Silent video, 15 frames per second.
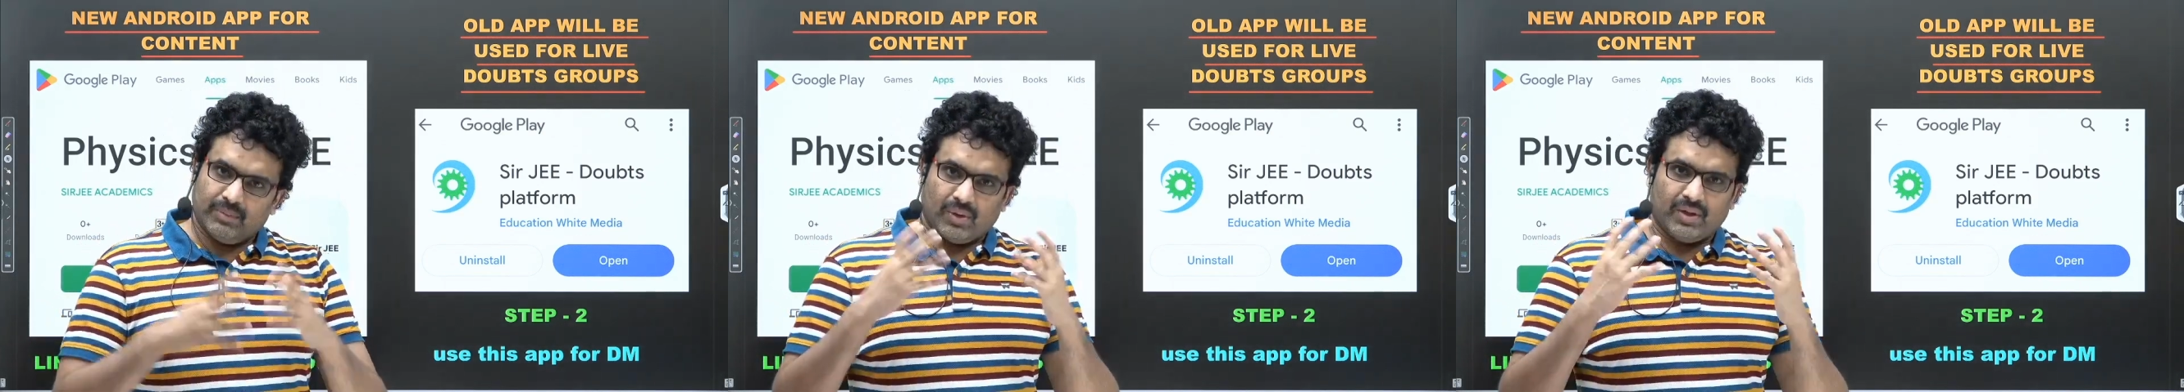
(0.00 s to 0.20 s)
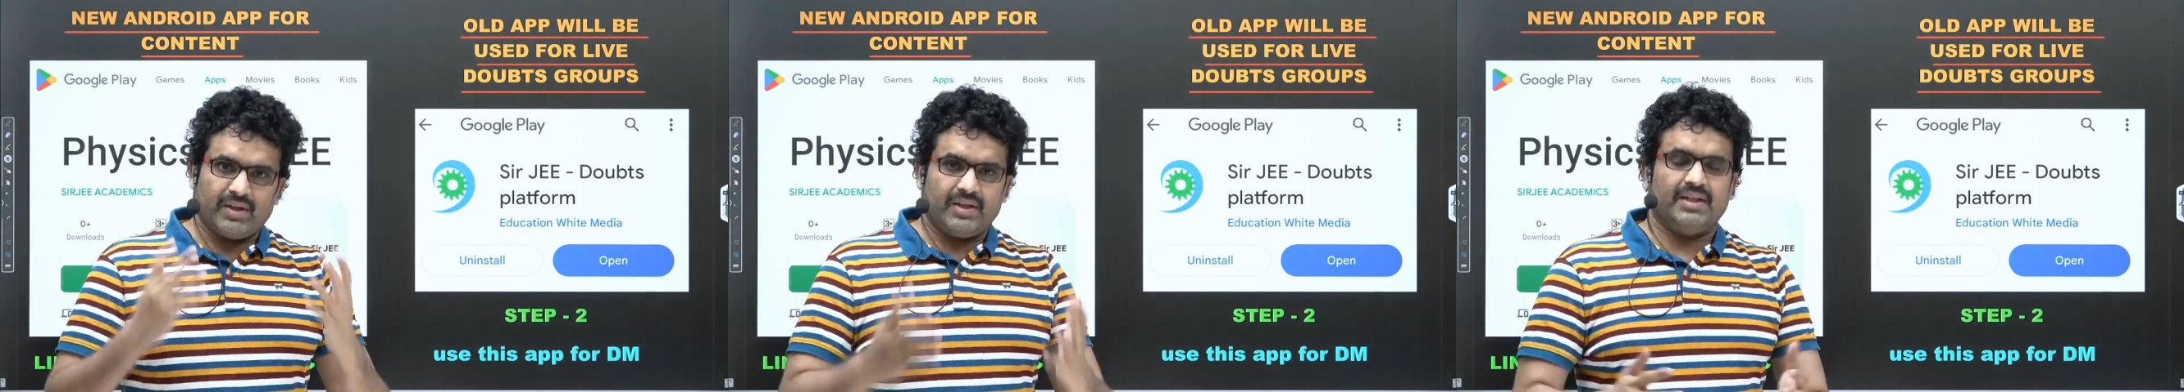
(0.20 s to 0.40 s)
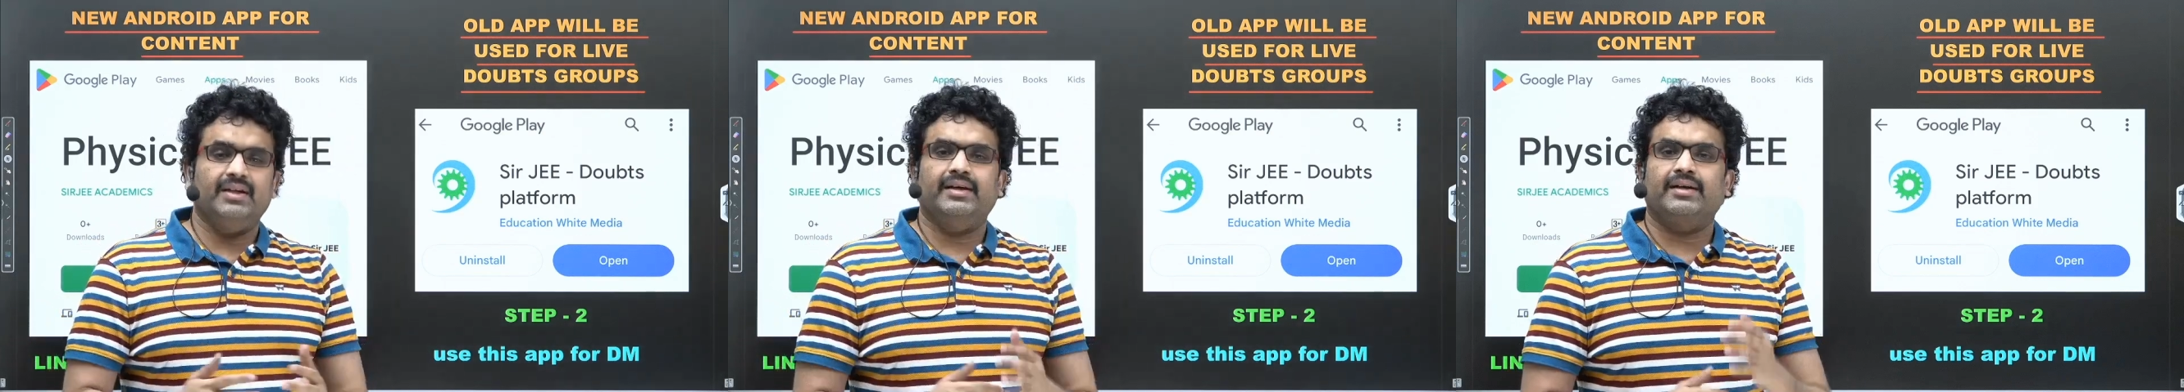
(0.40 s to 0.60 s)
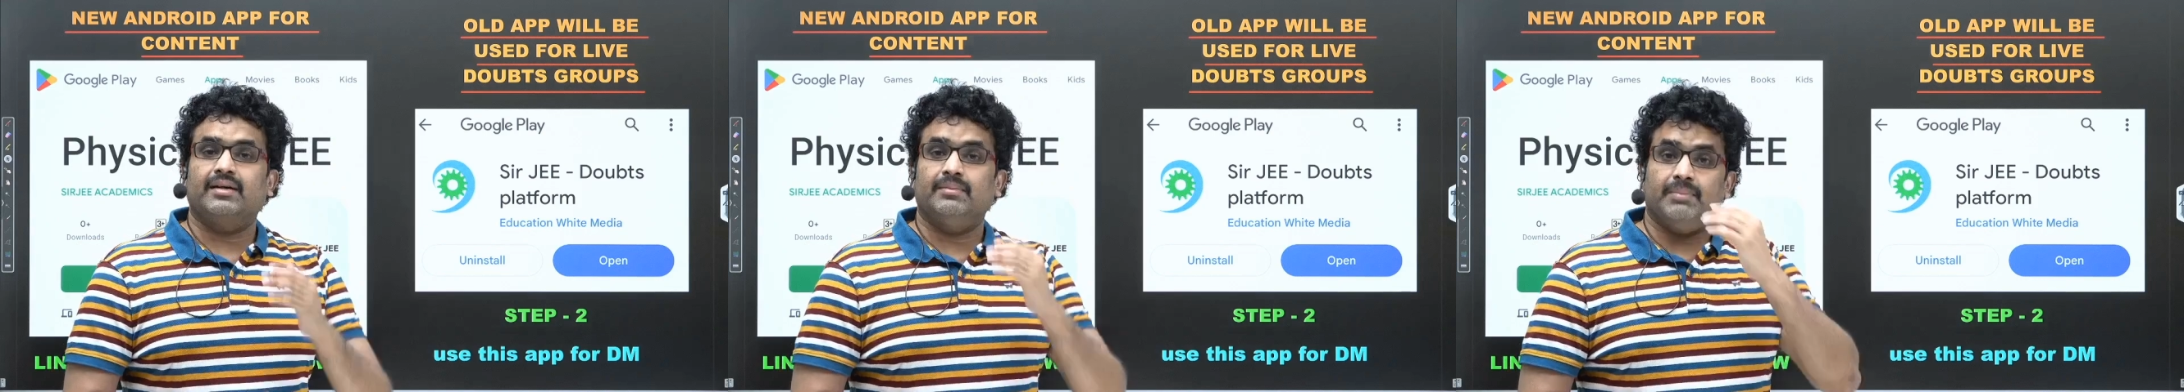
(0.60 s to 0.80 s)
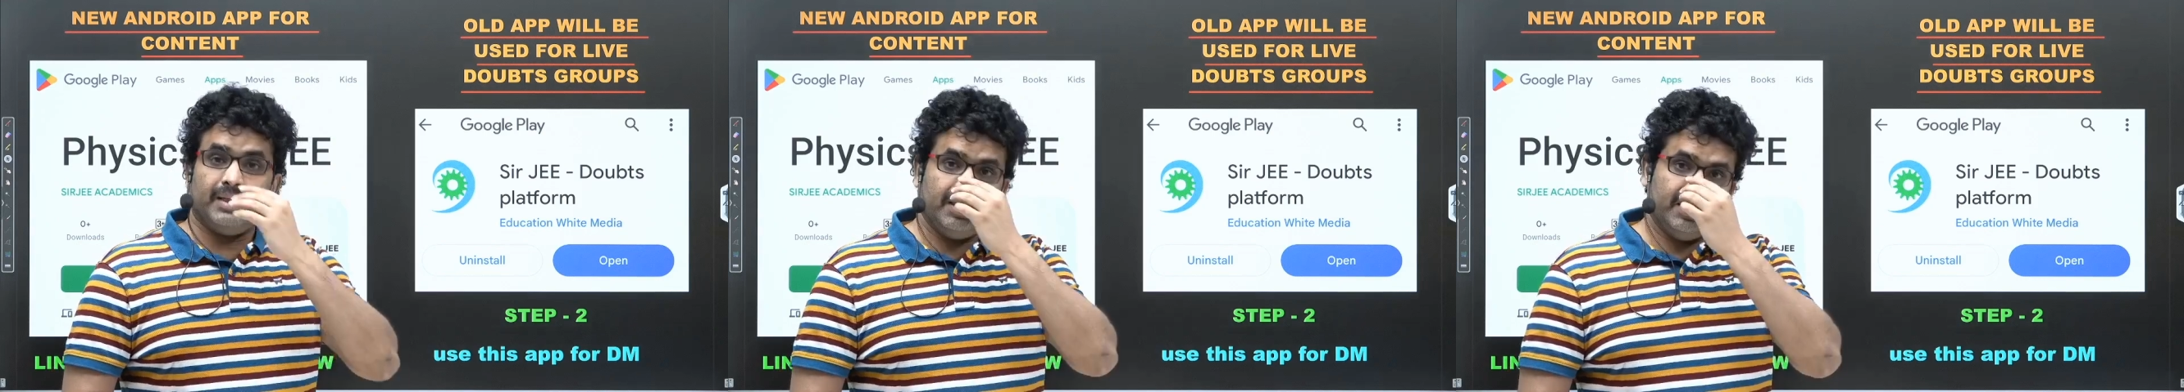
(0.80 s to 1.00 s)
Already there are
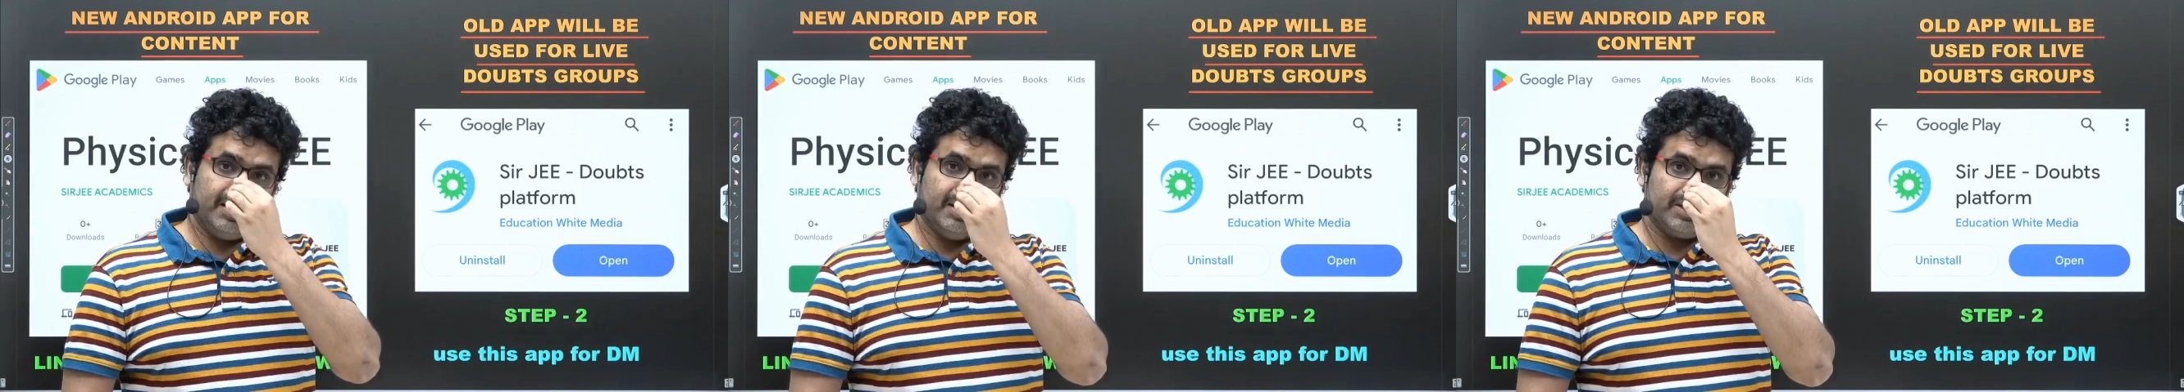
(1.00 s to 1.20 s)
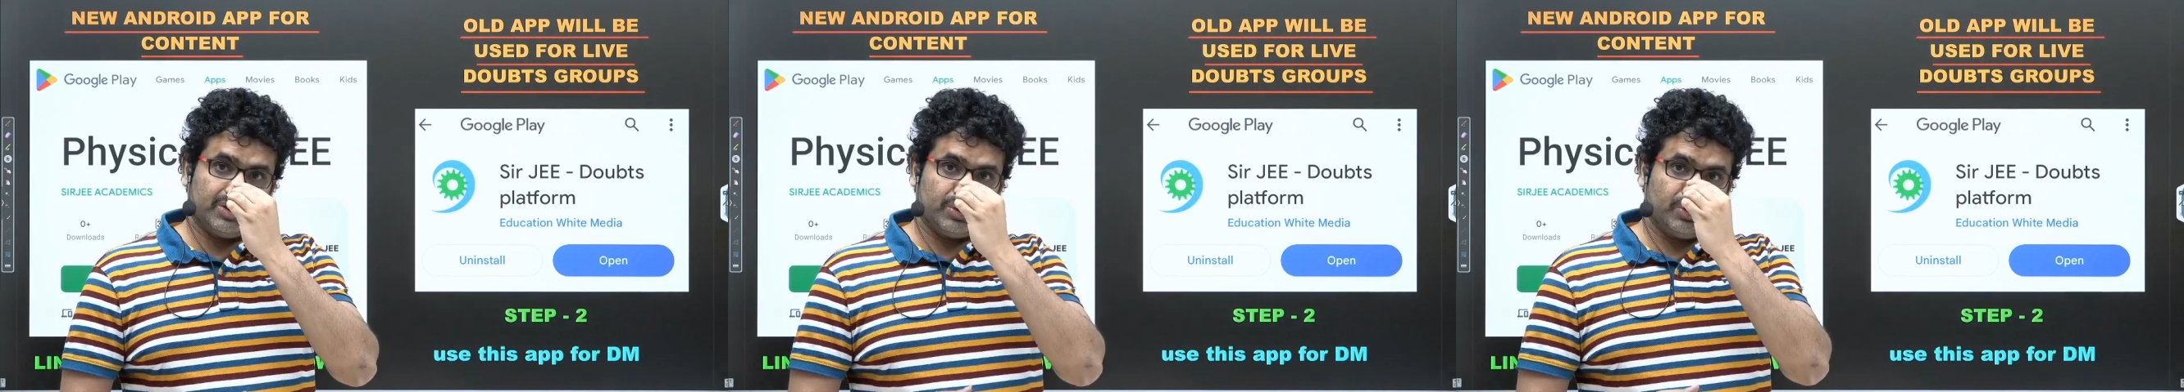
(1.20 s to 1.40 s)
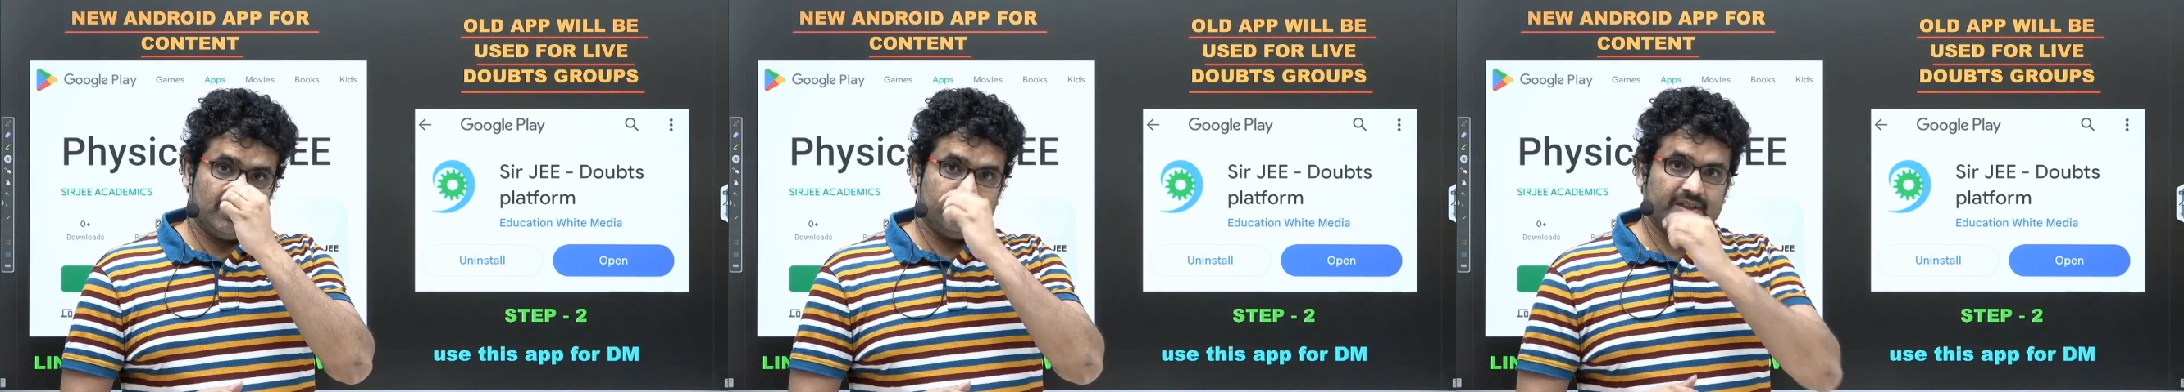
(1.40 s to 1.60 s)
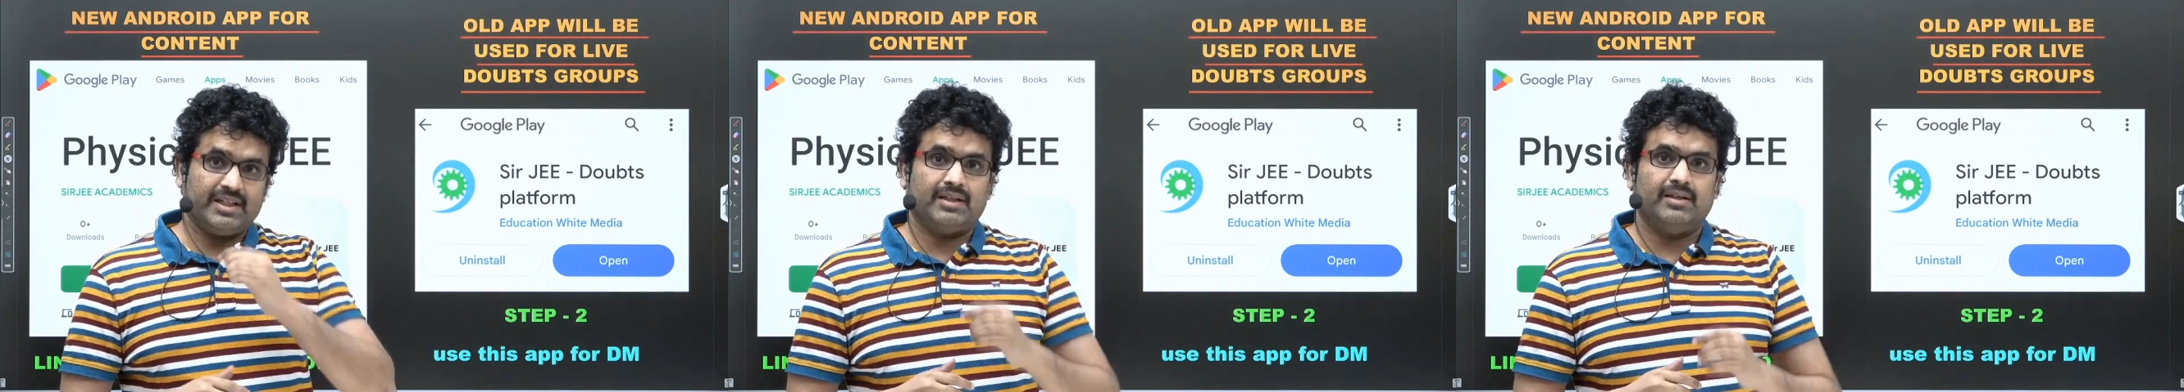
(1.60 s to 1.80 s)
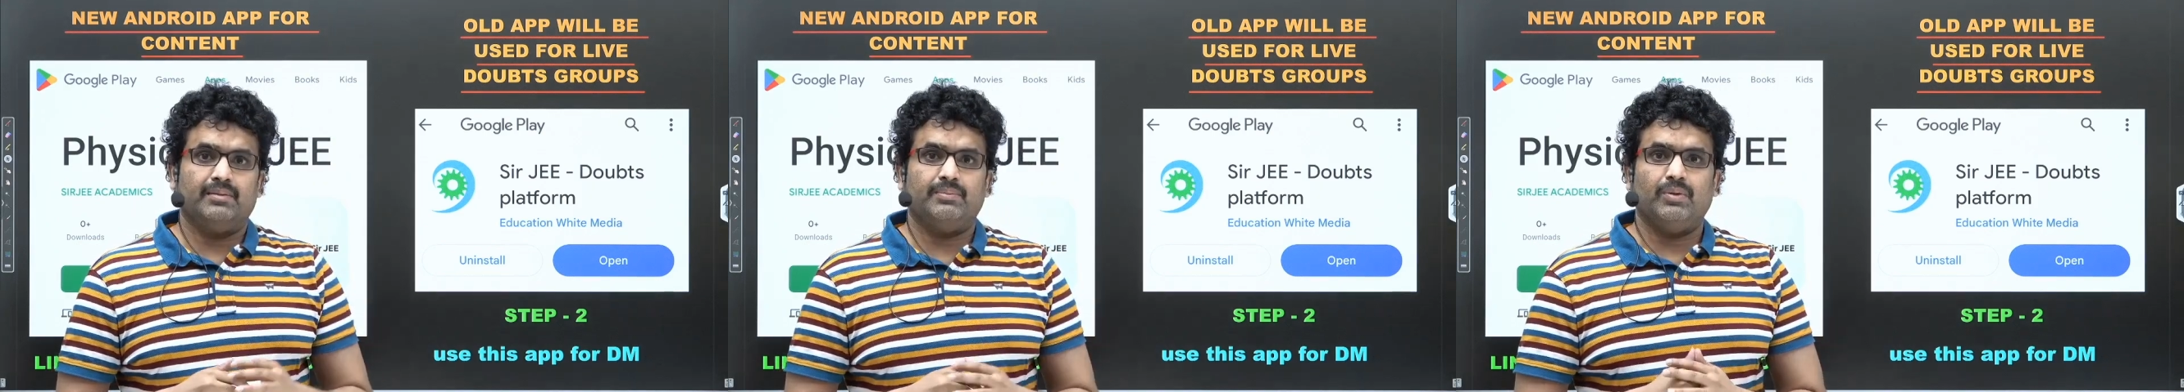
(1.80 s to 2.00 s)
many teachers who have
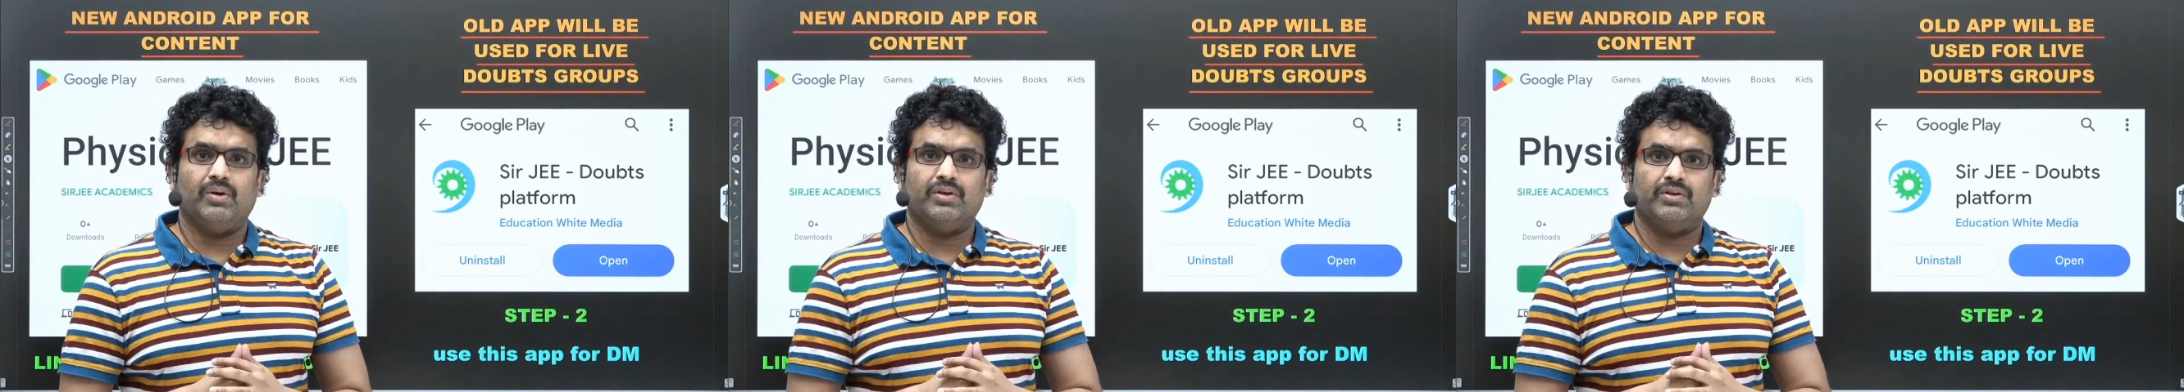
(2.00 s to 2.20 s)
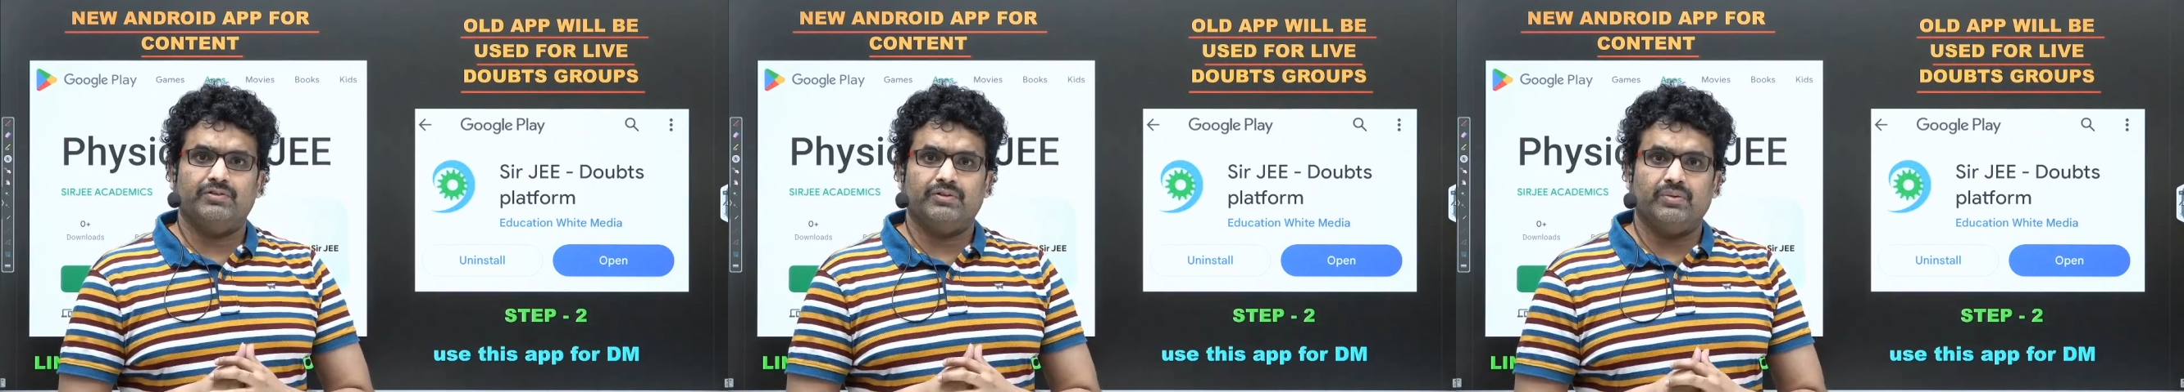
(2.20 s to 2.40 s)
taken up a lot of